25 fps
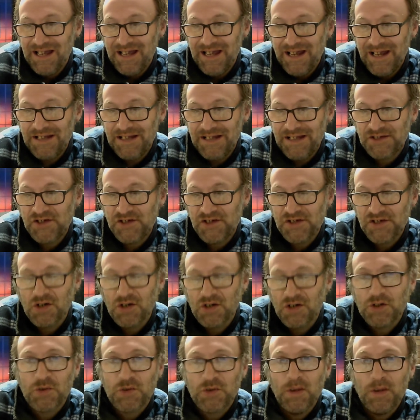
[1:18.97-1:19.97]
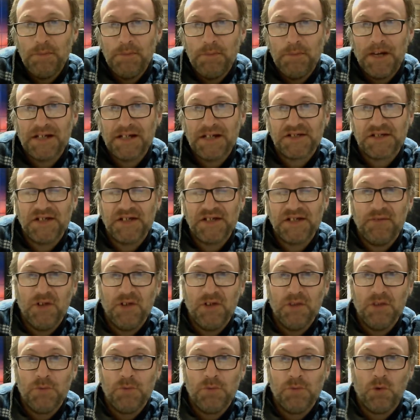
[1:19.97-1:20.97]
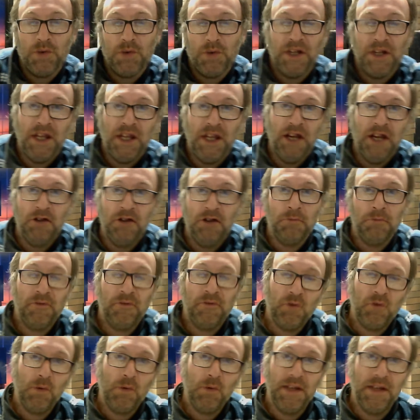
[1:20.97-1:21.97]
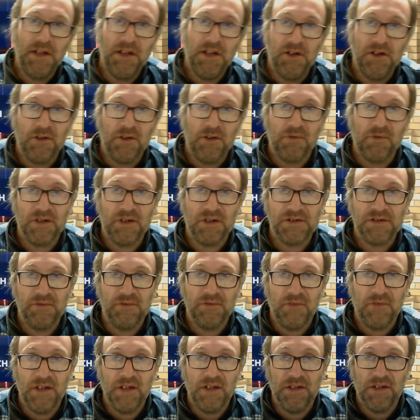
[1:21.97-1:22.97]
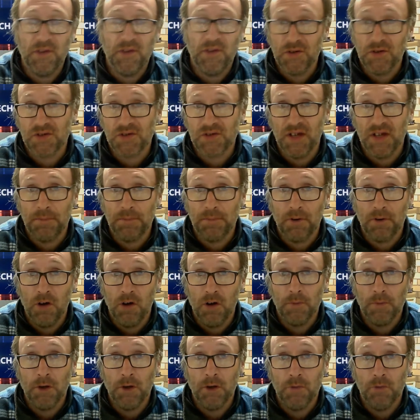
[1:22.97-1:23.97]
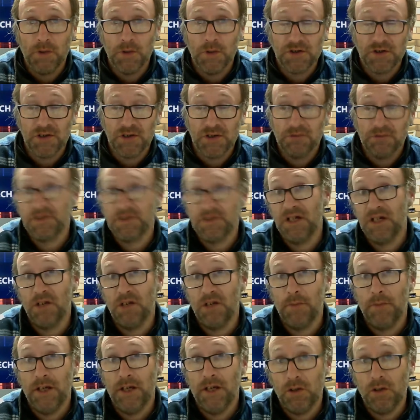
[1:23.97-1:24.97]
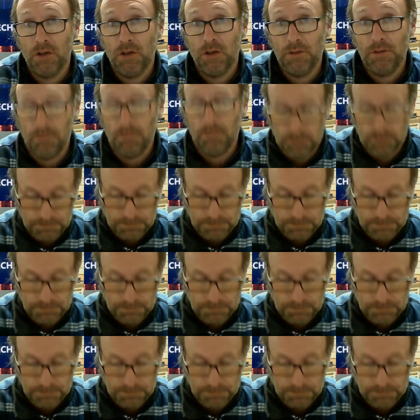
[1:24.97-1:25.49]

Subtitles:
It's just gone 20 past 7 in the morning here, and before we get into the rest of the Thursday promo, which there isn't going to be a lot,